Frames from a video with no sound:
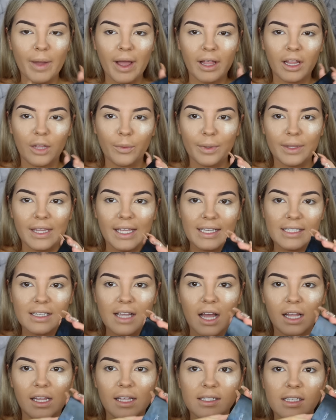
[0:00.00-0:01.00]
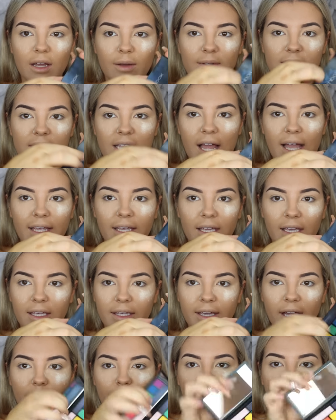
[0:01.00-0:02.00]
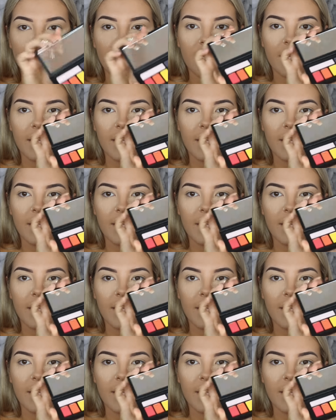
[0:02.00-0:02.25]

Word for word: palette with these colours, I was like, yep,